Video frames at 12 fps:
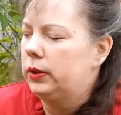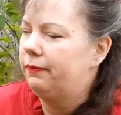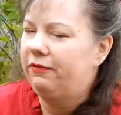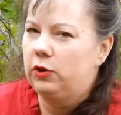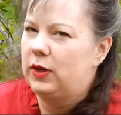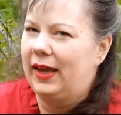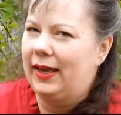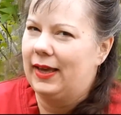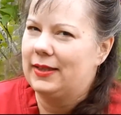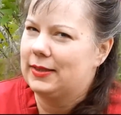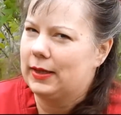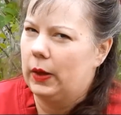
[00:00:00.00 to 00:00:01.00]
a few
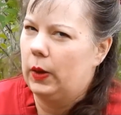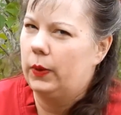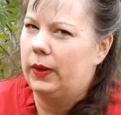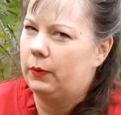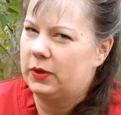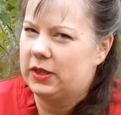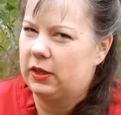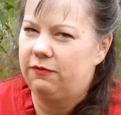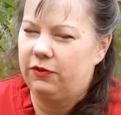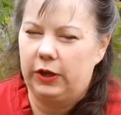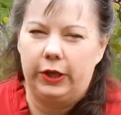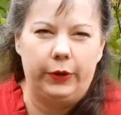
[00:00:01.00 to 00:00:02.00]
decades ago that was good
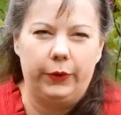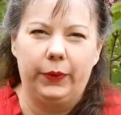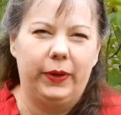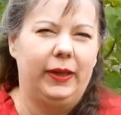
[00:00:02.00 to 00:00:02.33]
for you.